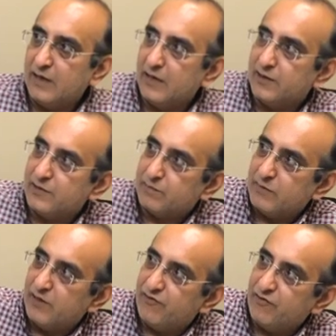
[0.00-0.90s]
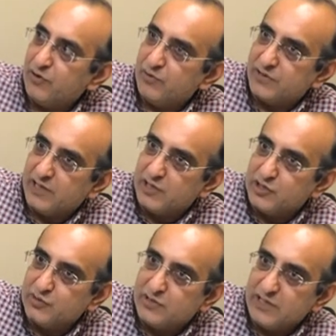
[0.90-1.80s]
it's infused
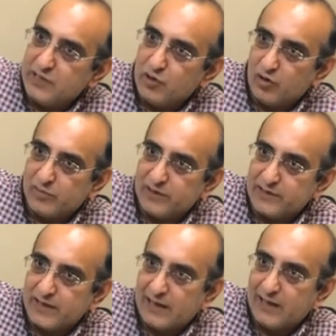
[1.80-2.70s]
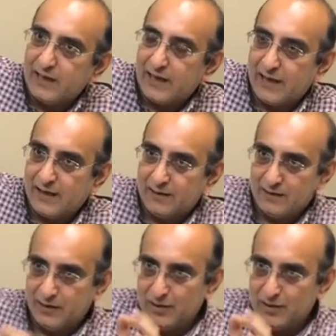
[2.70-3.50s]
into the normal saline and